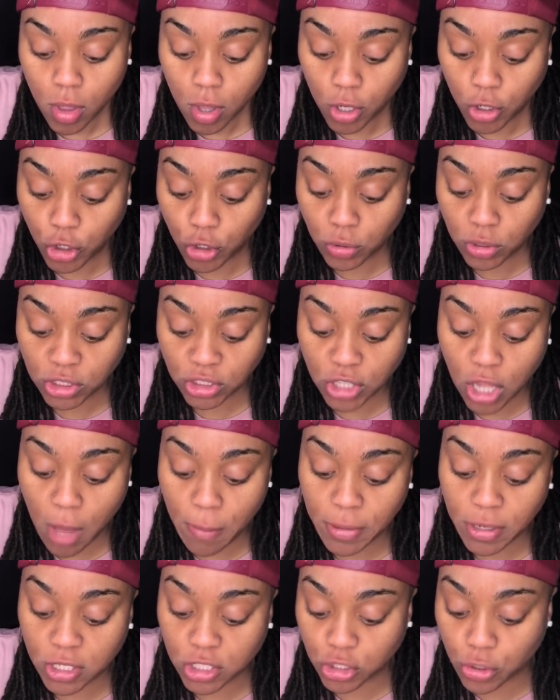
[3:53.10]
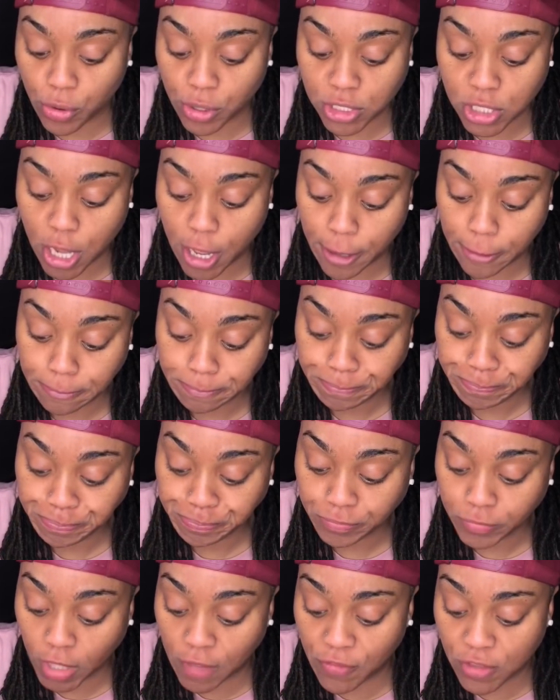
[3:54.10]
New installment of Storytime.
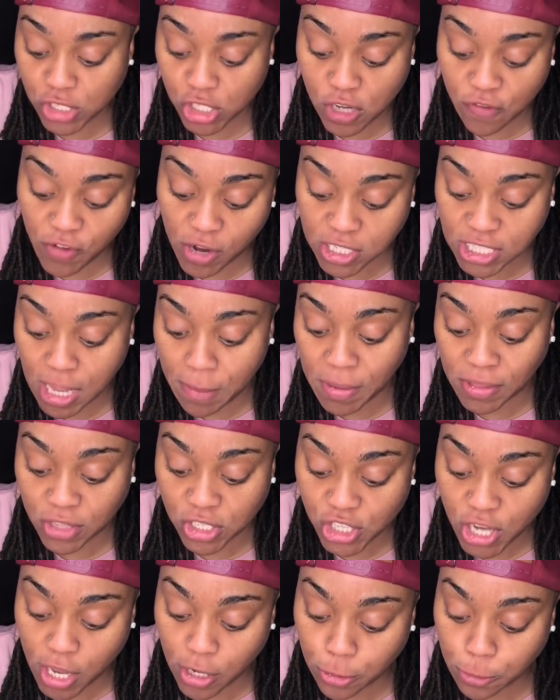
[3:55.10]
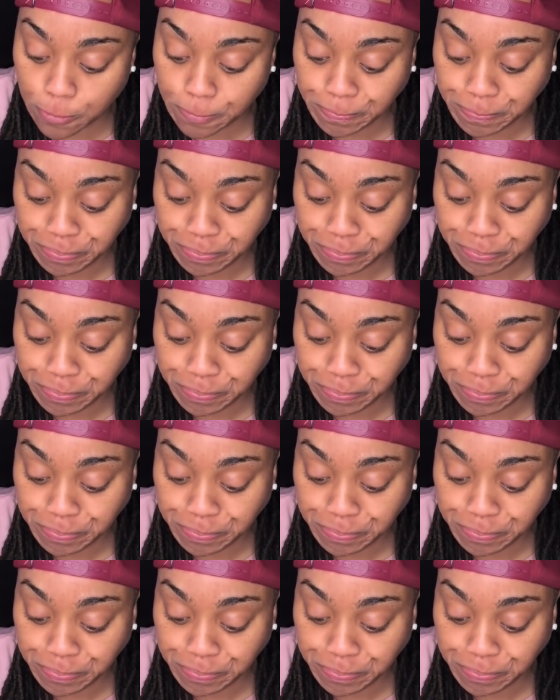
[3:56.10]
If this is your first time at the channel,